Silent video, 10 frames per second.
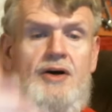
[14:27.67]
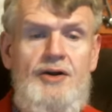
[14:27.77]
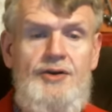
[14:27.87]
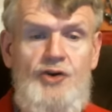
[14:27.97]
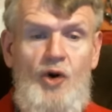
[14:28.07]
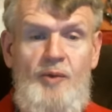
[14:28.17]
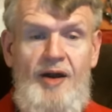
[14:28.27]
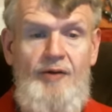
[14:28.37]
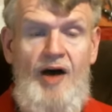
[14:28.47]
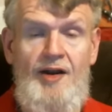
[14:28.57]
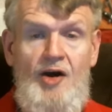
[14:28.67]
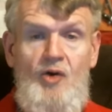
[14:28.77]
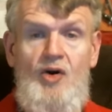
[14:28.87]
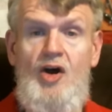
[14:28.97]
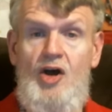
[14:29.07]
Dobre Rano,
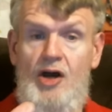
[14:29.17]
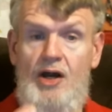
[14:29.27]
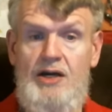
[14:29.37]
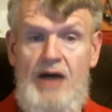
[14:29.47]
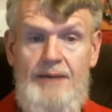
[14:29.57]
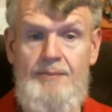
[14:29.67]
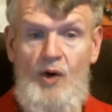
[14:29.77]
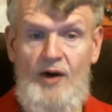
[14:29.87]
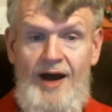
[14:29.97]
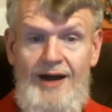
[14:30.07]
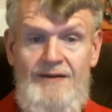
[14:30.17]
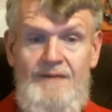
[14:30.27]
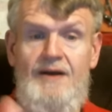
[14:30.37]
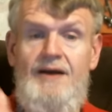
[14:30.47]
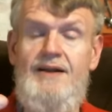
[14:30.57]
God Morgan,
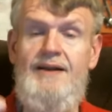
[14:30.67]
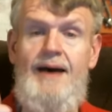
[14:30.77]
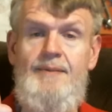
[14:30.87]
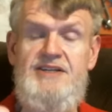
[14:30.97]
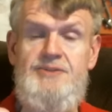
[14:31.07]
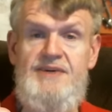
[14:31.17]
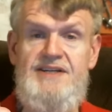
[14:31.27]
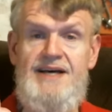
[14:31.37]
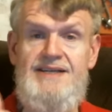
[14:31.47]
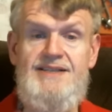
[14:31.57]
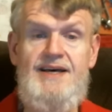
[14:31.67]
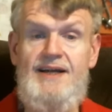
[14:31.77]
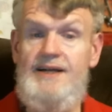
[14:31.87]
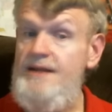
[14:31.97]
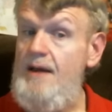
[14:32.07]
Labas Ritas,
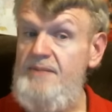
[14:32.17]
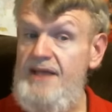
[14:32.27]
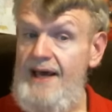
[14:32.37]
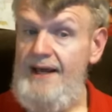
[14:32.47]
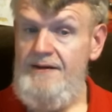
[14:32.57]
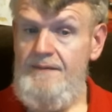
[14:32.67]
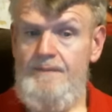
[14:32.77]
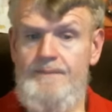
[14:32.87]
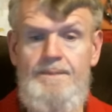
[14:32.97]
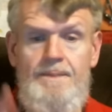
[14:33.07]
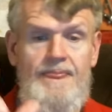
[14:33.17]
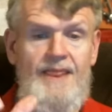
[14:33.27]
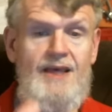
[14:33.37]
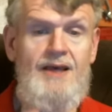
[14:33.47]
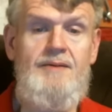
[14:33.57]
Labdian,
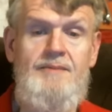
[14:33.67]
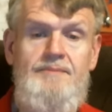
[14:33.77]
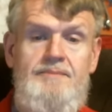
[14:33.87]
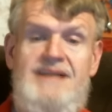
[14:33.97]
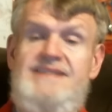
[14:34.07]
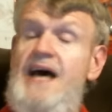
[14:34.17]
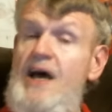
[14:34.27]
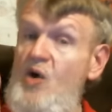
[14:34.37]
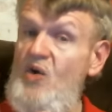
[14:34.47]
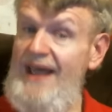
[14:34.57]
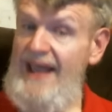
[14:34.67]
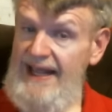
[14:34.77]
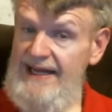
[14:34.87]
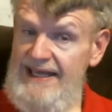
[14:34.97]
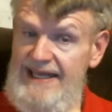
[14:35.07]
Mesa
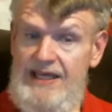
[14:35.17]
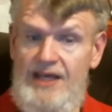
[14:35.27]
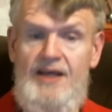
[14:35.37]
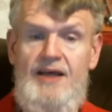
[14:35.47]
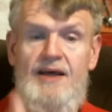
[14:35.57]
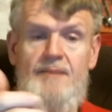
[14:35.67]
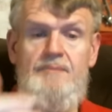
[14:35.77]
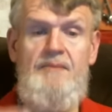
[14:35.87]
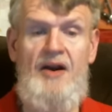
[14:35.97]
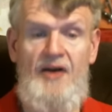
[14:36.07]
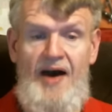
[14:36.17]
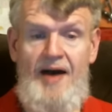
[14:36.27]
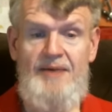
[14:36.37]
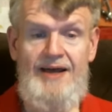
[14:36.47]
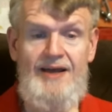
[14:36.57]
Olheli,
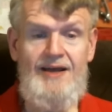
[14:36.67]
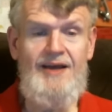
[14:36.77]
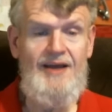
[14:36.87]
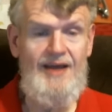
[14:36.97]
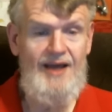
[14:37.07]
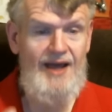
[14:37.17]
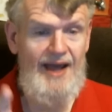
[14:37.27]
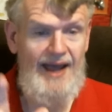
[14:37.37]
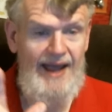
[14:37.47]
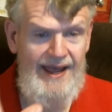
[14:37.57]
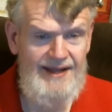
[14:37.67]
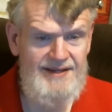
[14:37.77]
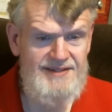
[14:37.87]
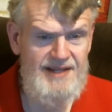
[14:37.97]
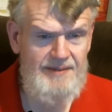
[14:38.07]
Merhaba.
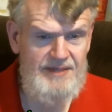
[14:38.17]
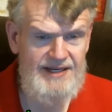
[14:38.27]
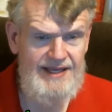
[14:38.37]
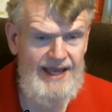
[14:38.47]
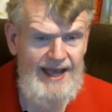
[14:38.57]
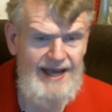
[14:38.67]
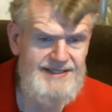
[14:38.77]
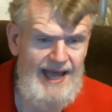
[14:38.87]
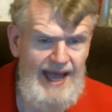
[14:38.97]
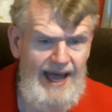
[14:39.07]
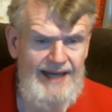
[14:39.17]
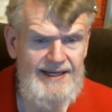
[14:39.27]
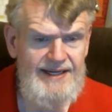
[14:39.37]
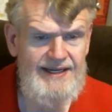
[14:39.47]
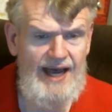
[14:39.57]
And somebody has
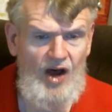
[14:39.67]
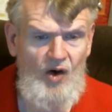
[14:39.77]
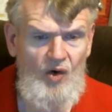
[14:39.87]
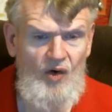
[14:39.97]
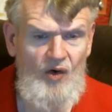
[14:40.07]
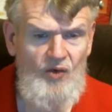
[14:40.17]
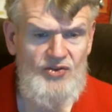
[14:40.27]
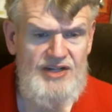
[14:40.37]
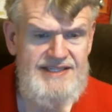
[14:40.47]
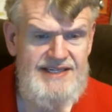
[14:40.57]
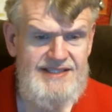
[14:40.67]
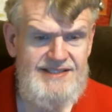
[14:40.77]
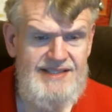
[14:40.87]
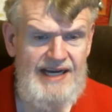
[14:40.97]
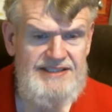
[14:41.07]
added, oh, this is
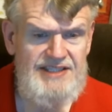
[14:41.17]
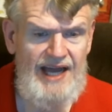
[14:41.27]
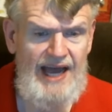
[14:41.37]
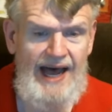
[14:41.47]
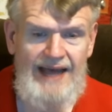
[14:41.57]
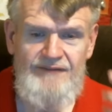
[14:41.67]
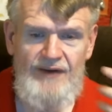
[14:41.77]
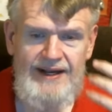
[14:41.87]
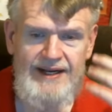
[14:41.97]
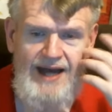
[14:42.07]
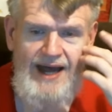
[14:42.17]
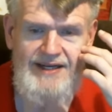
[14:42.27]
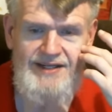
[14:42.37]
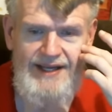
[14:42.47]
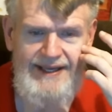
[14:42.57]
Dachshund. I
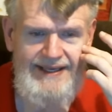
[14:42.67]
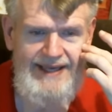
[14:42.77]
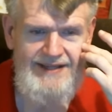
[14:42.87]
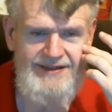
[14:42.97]
forgot to get